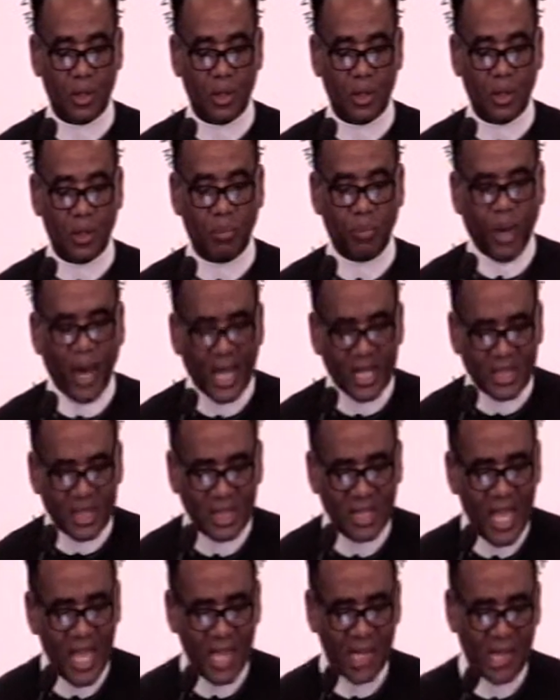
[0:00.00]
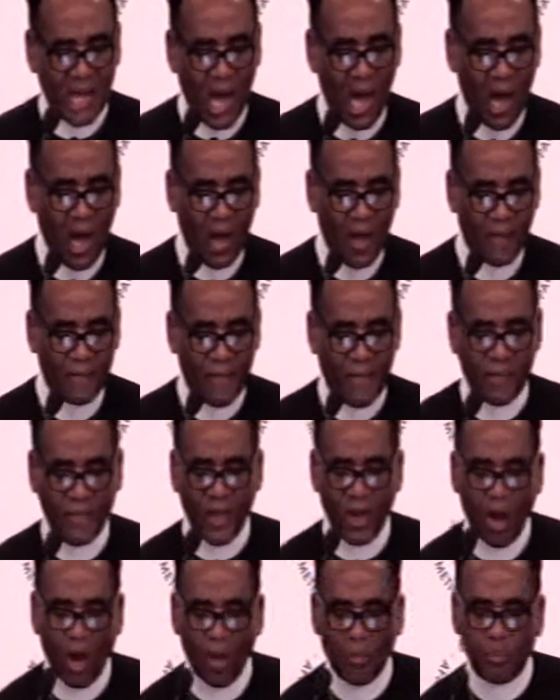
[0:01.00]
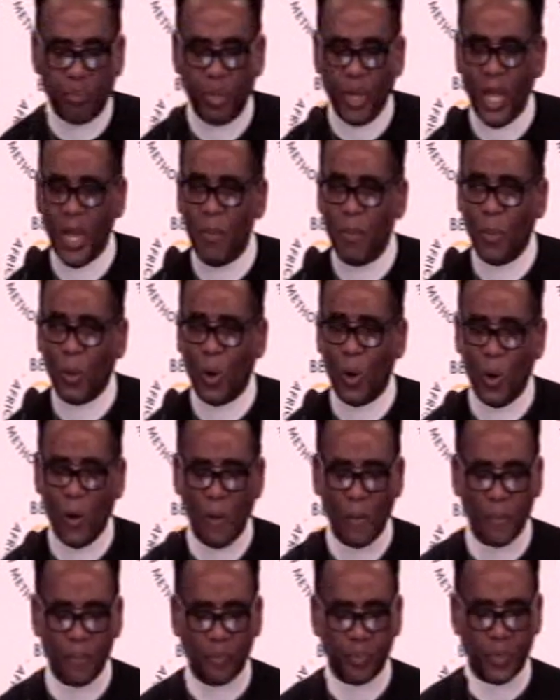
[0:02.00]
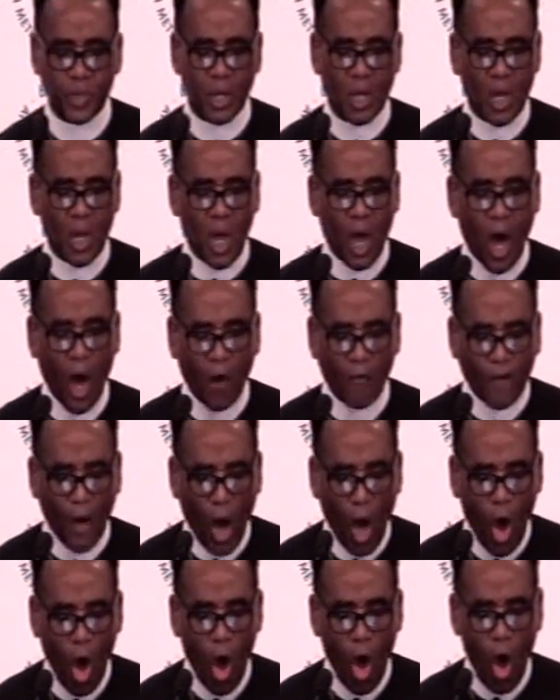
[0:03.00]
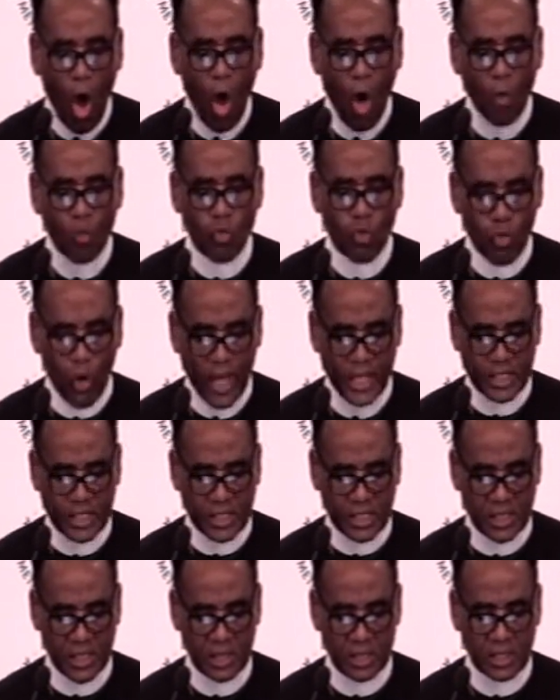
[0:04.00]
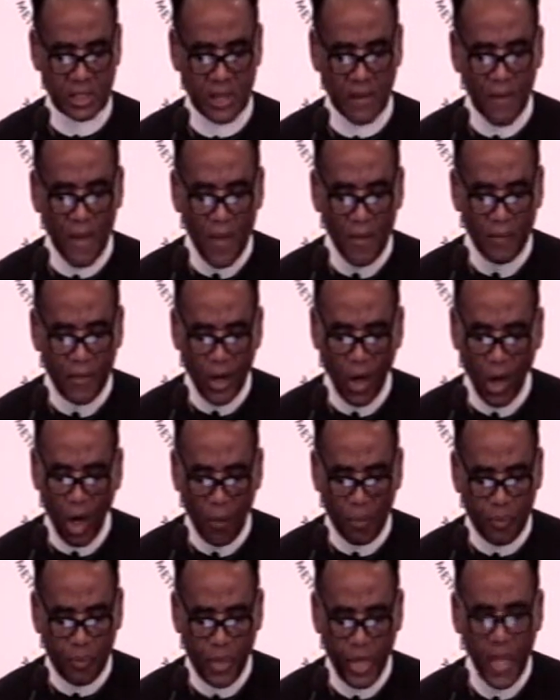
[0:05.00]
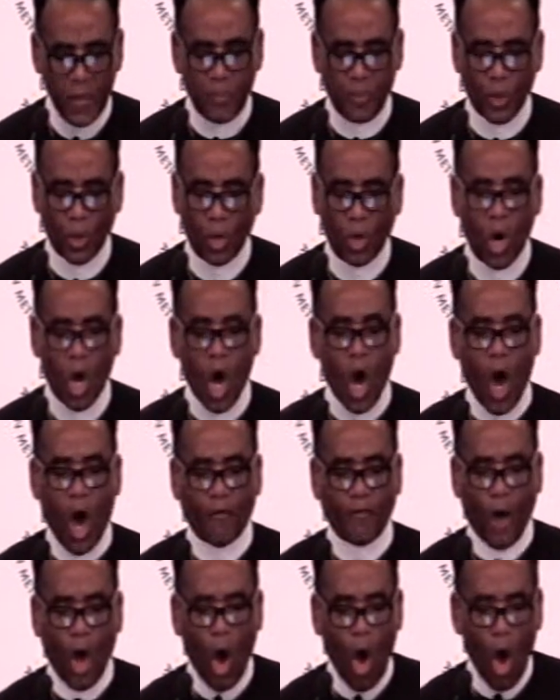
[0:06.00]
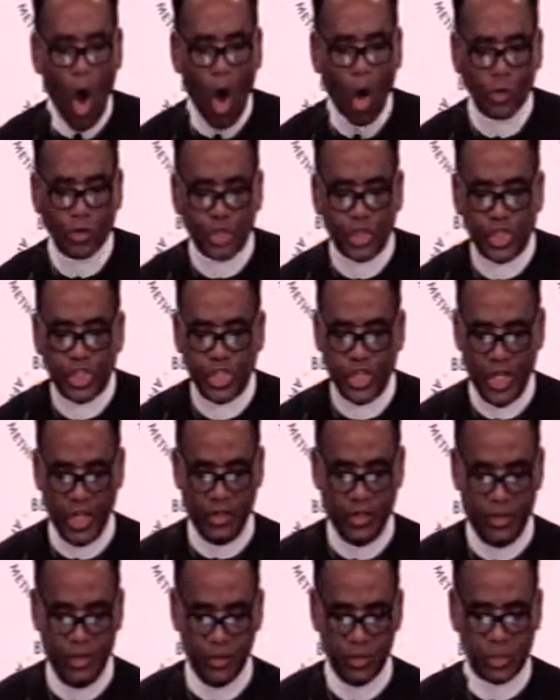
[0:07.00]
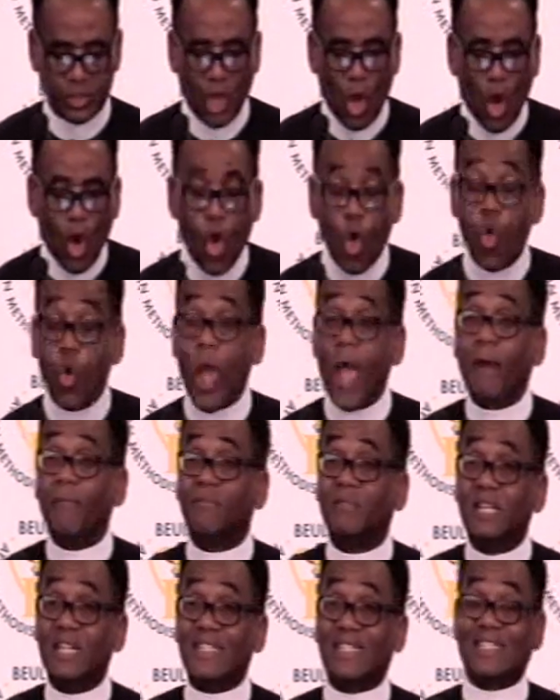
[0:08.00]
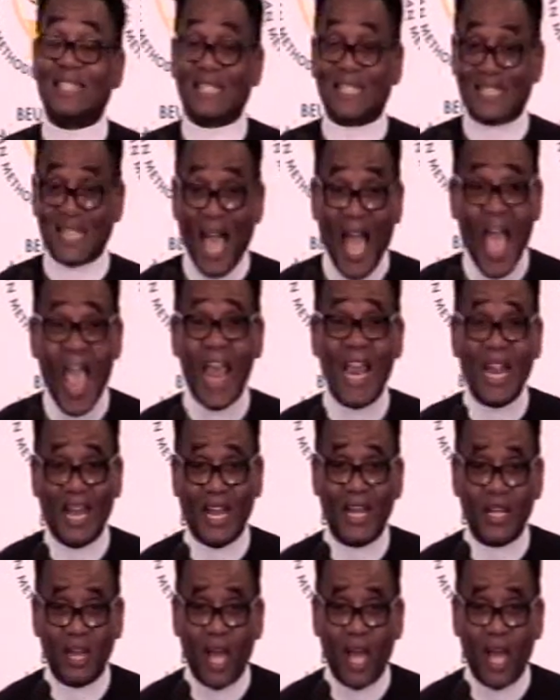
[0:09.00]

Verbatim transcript: But I thank God that there are people of all races, there are people of all genders who have decided